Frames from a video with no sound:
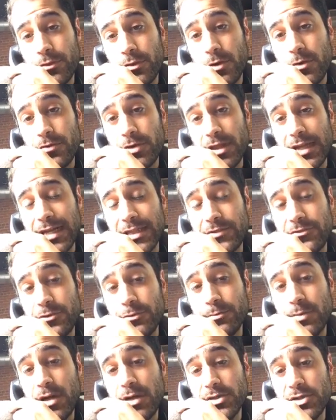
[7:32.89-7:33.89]
over the last
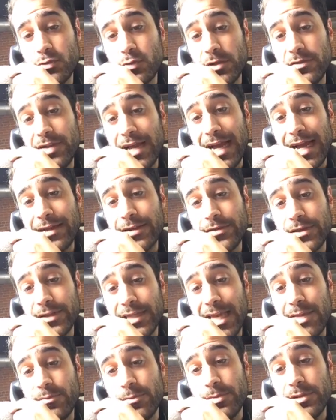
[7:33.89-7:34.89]
few months, we've added the
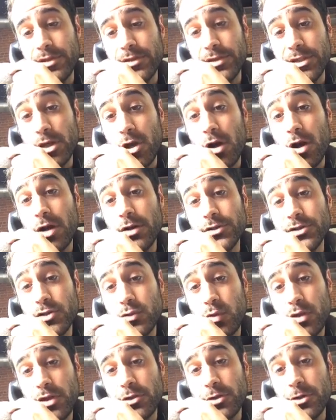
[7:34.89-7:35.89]
capability on
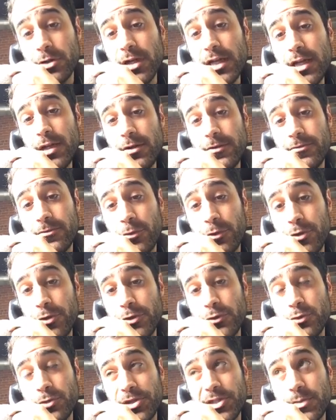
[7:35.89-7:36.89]
Twitter for you
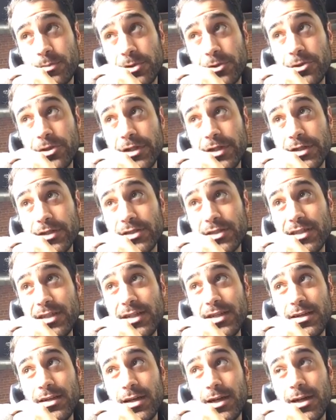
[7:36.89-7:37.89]
to experience
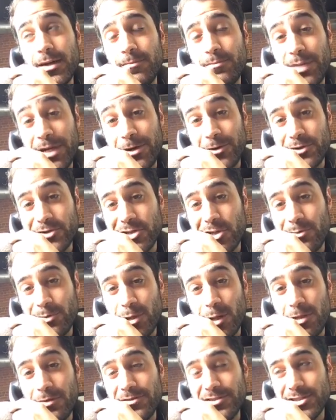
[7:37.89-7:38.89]
Periscope in
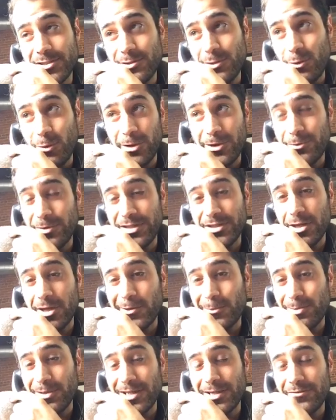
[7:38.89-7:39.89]
all of its glory with the
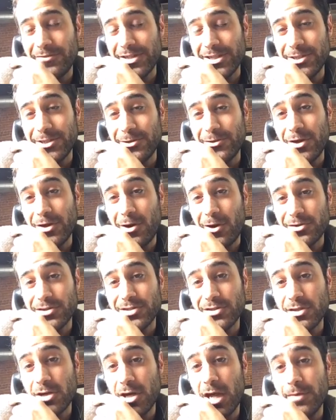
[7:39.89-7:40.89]
auto-playing video and the hearts
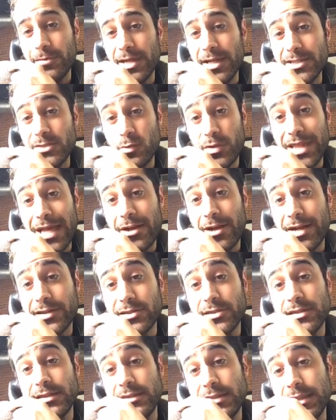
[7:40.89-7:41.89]
and comments without
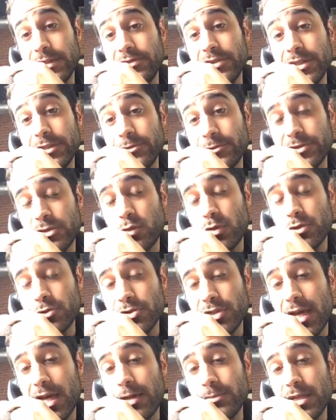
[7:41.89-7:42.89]
actually leaving your Twitter
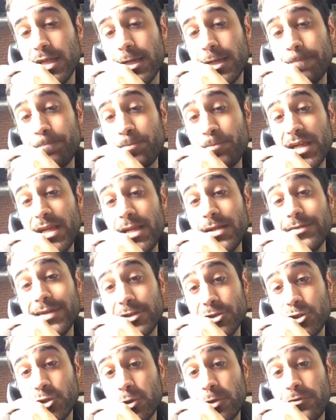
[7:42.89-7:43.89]
timeline.
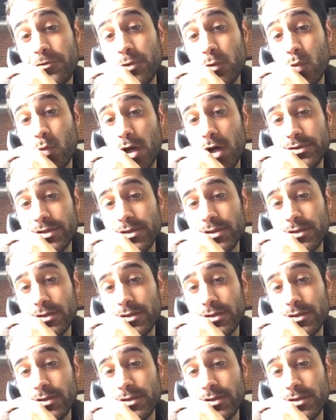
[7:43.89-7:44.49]
Now, sure, if you want